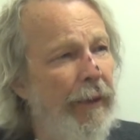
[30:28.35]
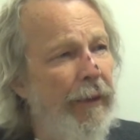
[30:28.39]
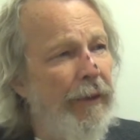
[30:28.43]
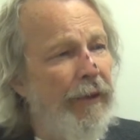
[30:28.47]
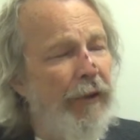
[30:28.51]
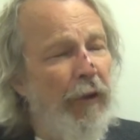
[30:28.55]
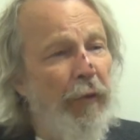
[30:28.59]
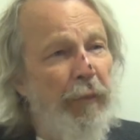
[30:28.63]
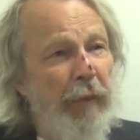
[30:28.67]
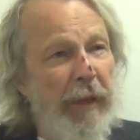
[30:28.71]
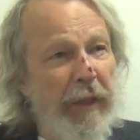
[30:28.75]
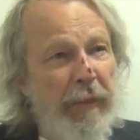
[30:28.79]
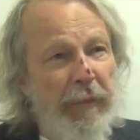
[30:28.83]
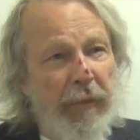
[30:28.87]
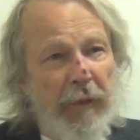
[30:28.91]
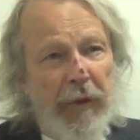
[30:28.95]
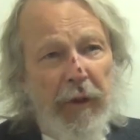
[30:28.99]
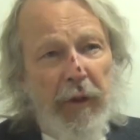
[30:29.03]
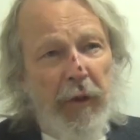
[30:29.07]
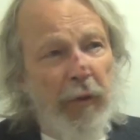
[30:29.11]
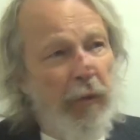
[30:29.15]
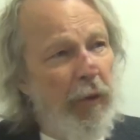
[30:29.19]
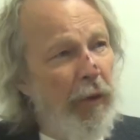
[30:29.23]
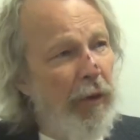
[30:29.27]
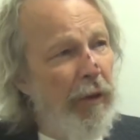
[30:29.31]
So people
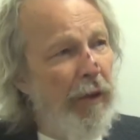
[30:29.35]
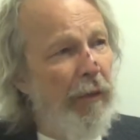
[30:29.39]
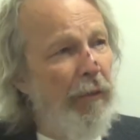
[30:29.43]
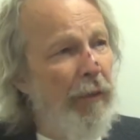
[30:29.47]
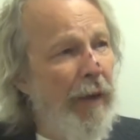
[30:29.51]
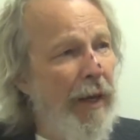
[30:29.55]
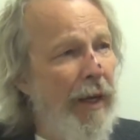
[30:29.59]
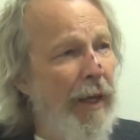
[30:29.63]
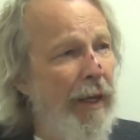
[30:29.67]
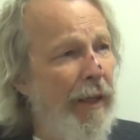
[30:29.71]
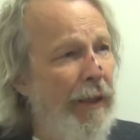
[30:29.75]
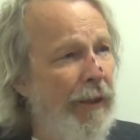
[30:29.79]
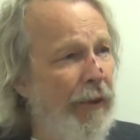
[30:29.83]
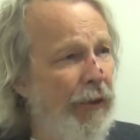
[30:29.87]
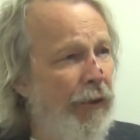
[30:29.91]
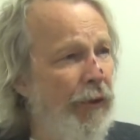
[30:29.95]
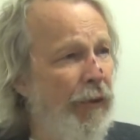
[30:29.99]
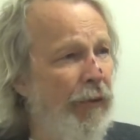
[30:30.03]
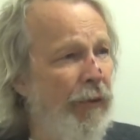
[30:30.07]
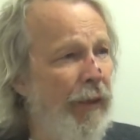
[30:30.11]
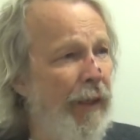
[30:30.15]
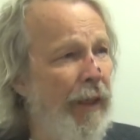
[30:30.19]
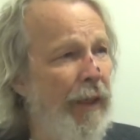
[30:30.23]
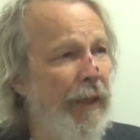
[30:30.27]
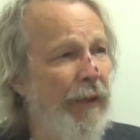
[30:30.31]
who weren't around in
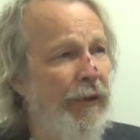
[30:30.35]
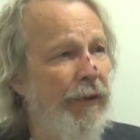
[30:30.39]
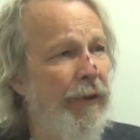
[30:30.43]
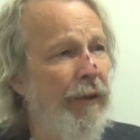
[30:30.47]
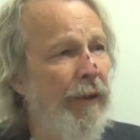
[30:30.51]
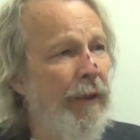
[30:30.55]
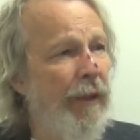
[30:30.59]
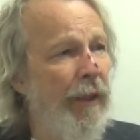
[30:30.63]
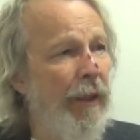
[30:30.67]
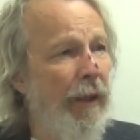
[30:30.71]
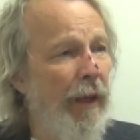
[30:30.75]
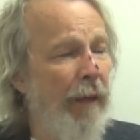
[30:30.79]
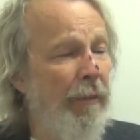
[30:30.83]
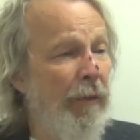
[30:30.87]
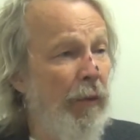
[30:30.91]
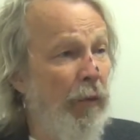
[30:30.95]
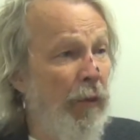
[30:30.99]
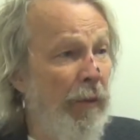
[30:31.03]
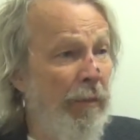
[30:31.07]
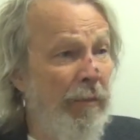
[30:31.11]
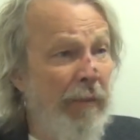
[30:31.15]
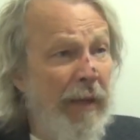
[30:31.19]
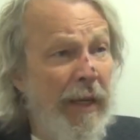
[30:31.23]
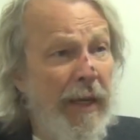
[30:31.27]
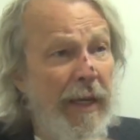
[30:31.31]
2000, I mean,
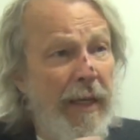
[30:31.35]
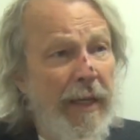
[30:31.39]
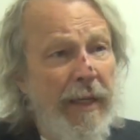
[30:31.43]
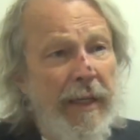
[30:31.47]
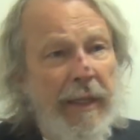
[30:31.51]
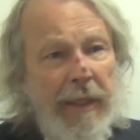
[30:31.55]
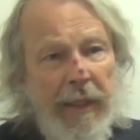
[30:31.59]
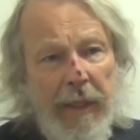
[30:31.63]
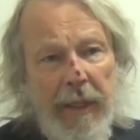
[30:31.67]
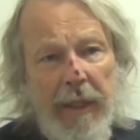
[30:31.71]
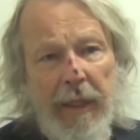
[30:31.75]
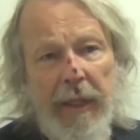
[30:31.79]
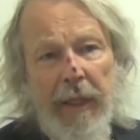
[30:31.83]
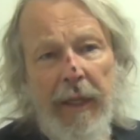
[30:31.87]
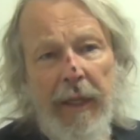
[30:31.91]
with me,